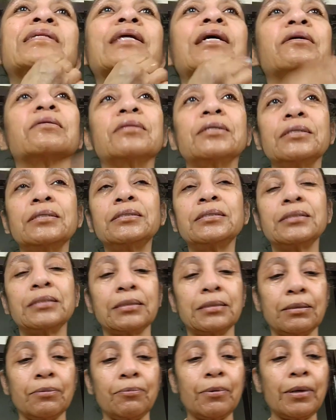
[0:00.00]
Now
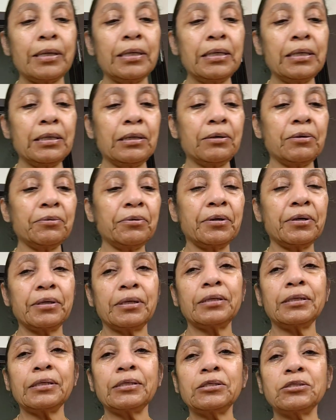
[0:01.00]
this right here
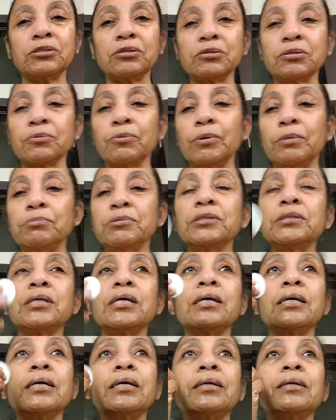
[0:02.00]
is a scrubby
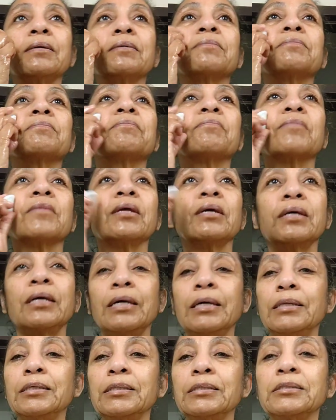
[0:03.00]
side
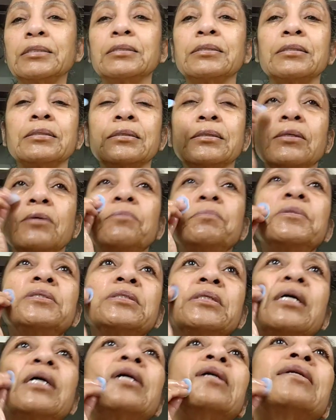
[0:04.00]
and this is a soapy
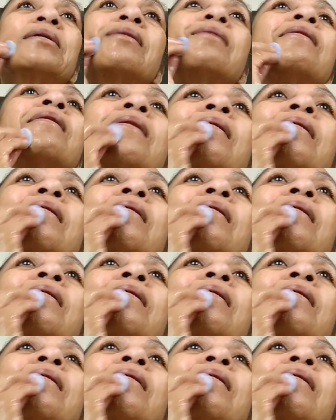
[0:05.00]
side.